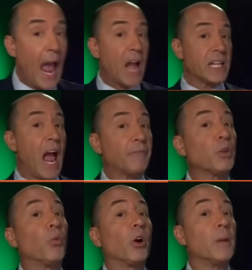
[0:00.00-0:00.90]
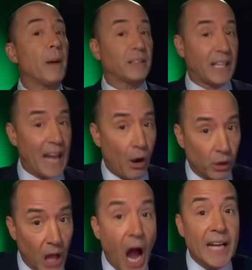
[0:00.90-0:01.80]
and you have to worry about the
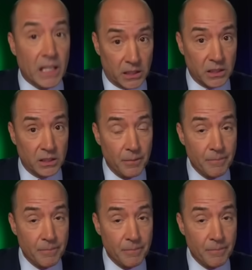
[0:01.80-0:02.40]
Carolinas.